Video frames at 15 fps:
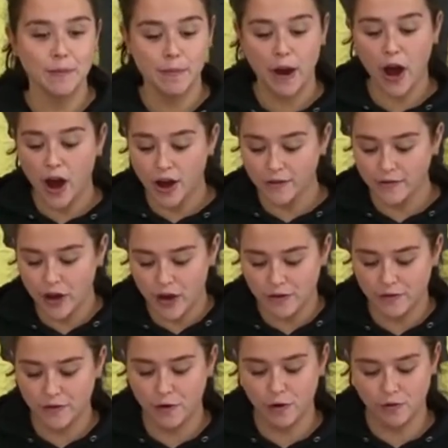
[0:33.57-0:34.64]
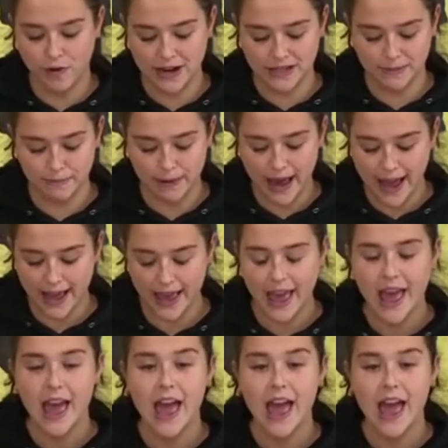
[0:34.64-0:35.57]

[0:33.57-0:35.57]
but I've gone for red and black.